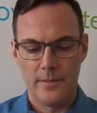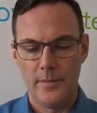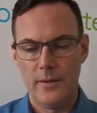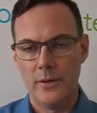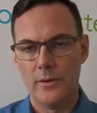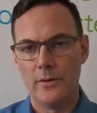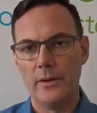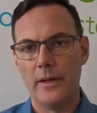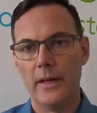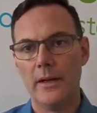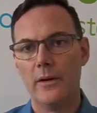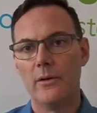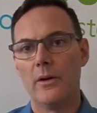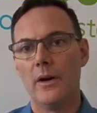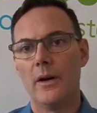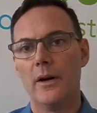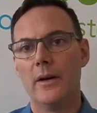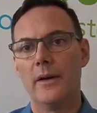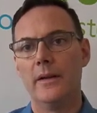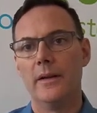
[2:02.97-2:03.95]
later
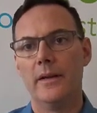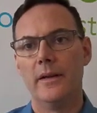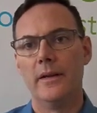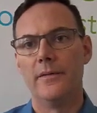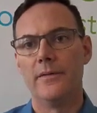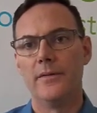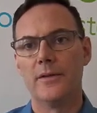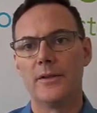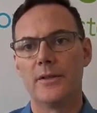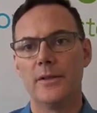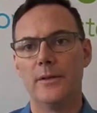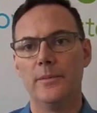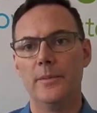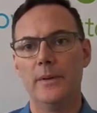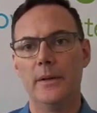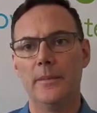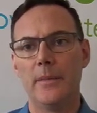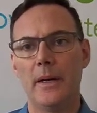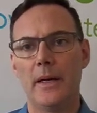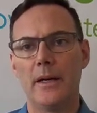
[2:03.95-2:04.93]
on, if you're still
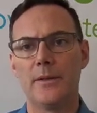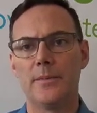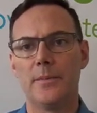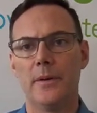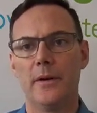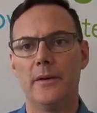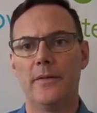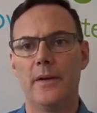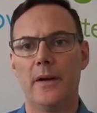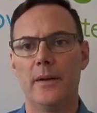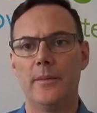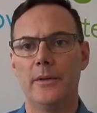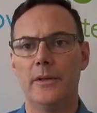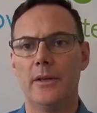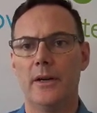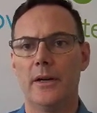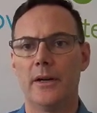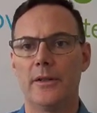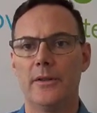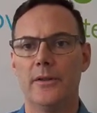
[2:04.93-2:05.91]
being managed by your family
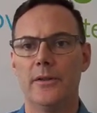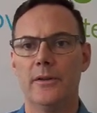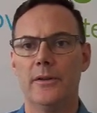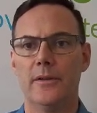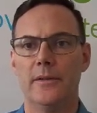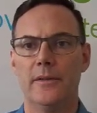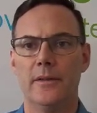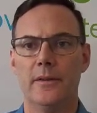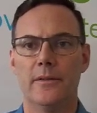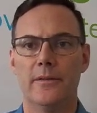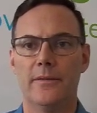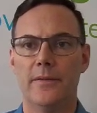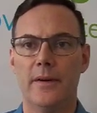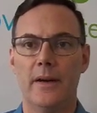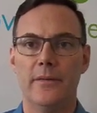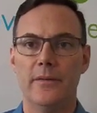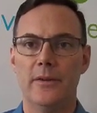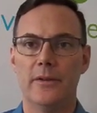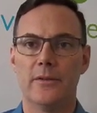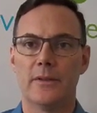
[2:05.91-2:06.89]
doctor,
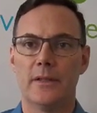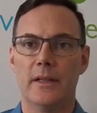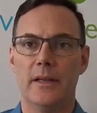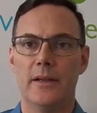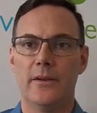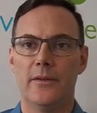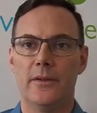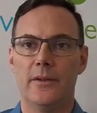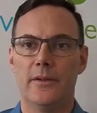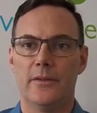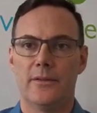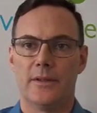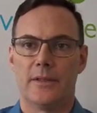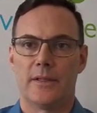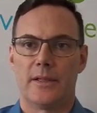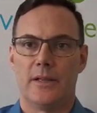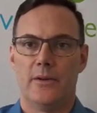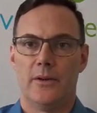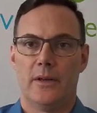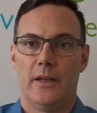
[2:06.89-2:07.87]
5 years later, they'll
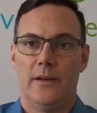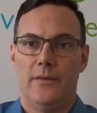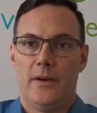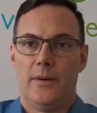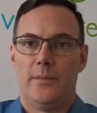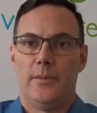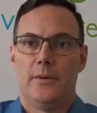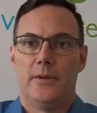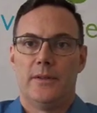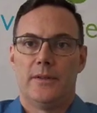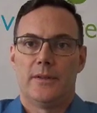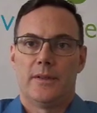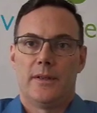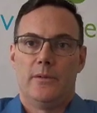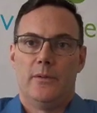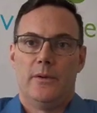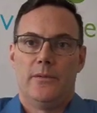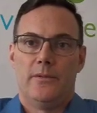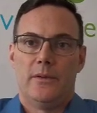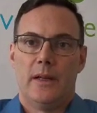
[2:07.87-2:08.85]
just sort of give up on you and say,
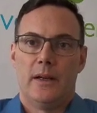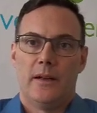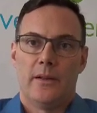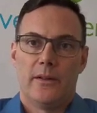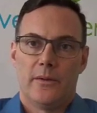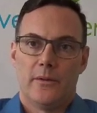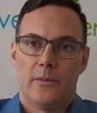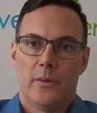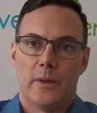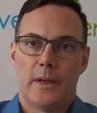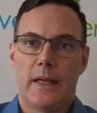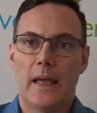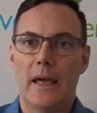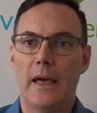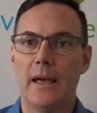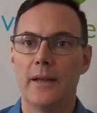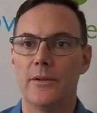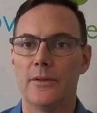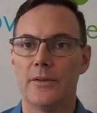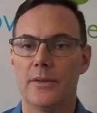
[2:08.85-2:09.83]
we've done everything we
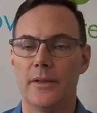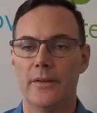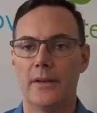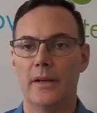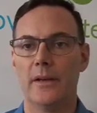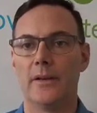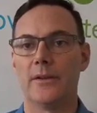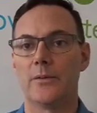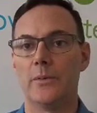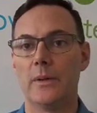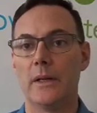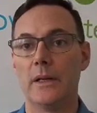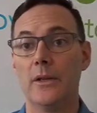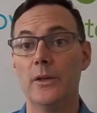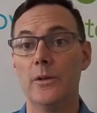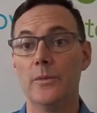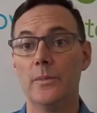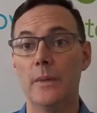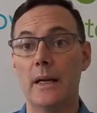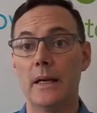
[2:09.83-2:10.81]
can. There's nothing else we can
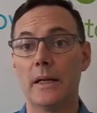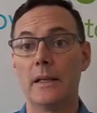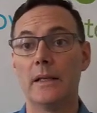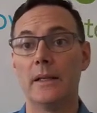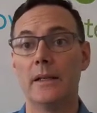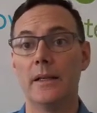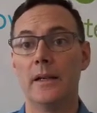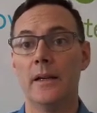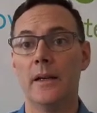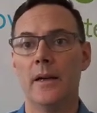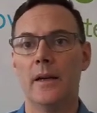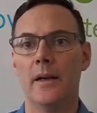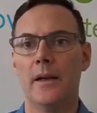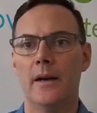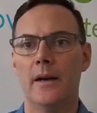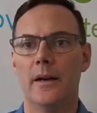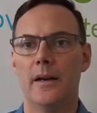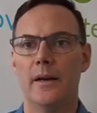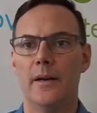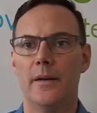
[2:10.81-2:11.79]
do medically.
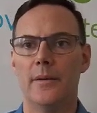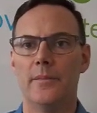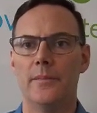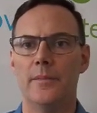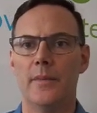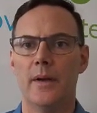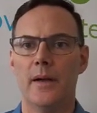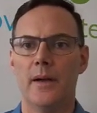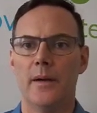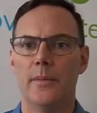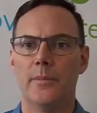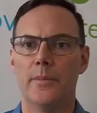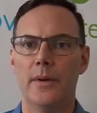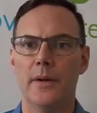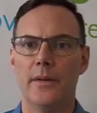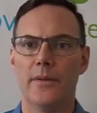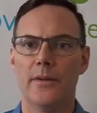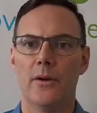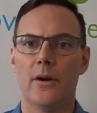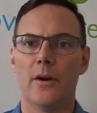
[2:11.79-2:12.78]
Um,
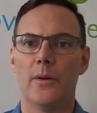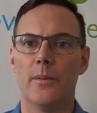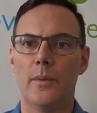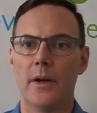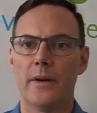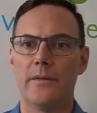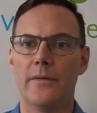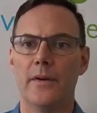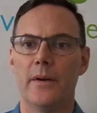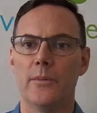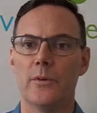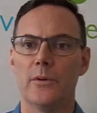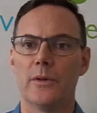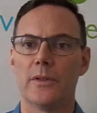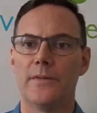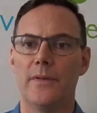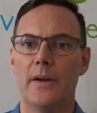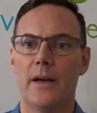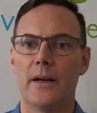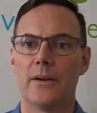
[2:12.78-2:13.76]
but there are modifiable
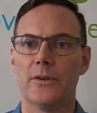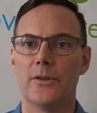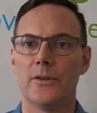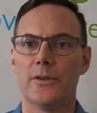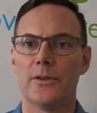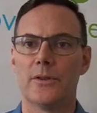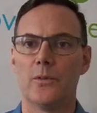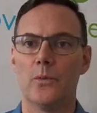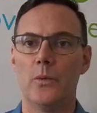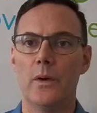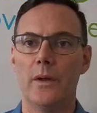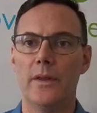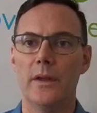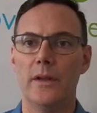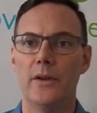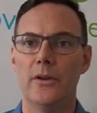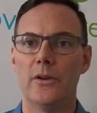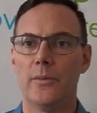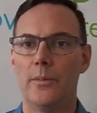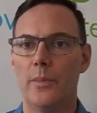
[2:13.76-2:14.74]
risk factors
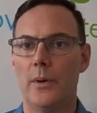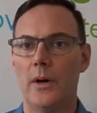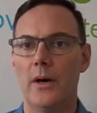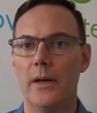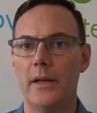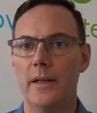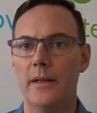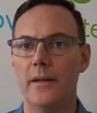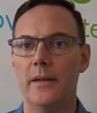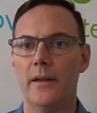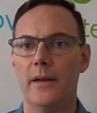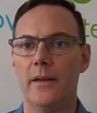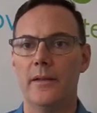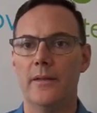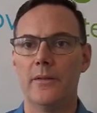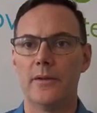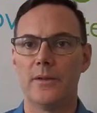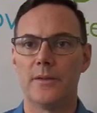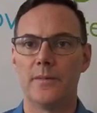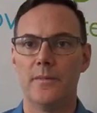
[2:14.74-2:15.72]
within your body,
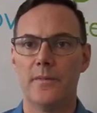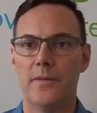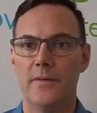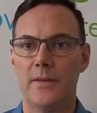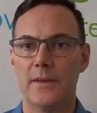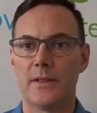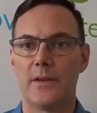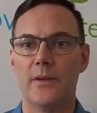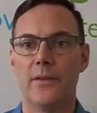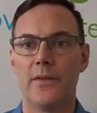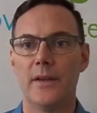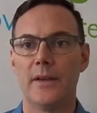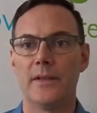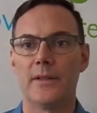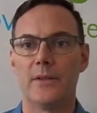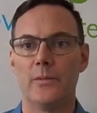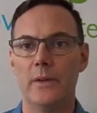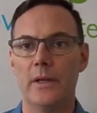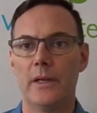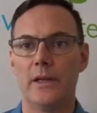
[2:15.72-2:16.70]
and there's physical
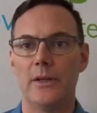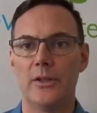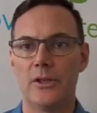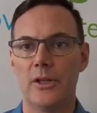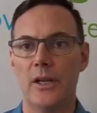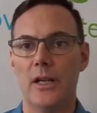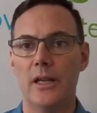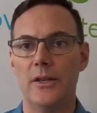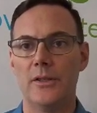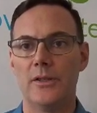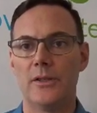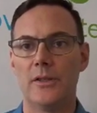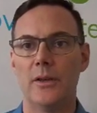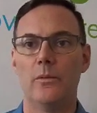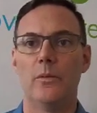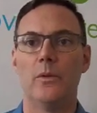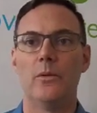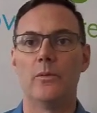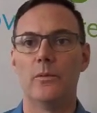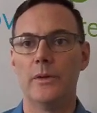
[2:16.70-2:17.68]
things that we can change
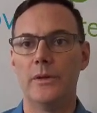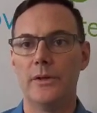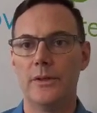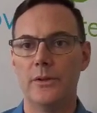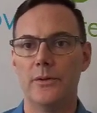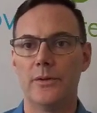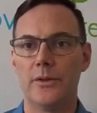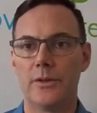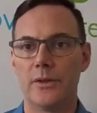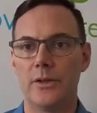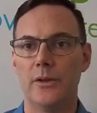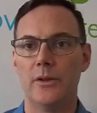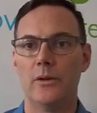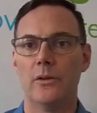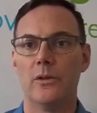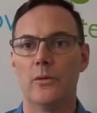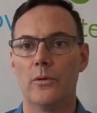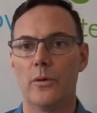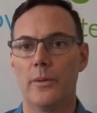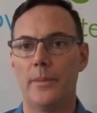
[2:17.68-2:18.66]
that will reduce
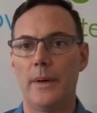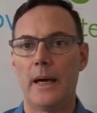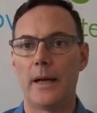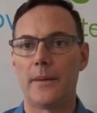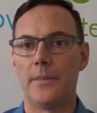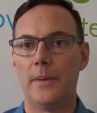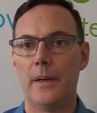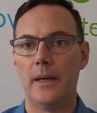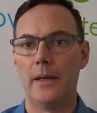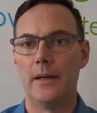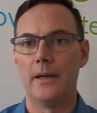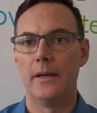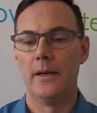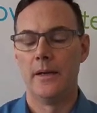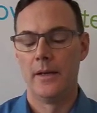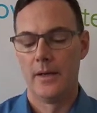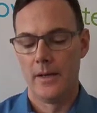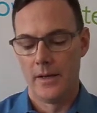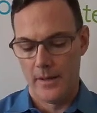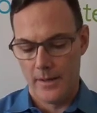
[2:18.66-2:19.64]
your lower back pain.
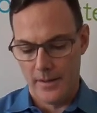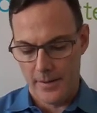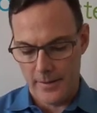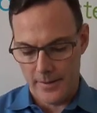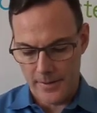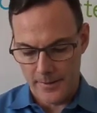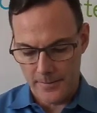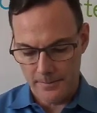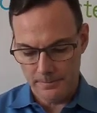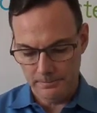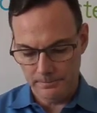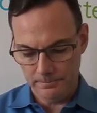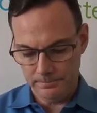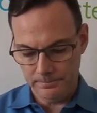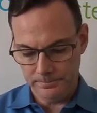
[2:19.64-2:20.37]
Um,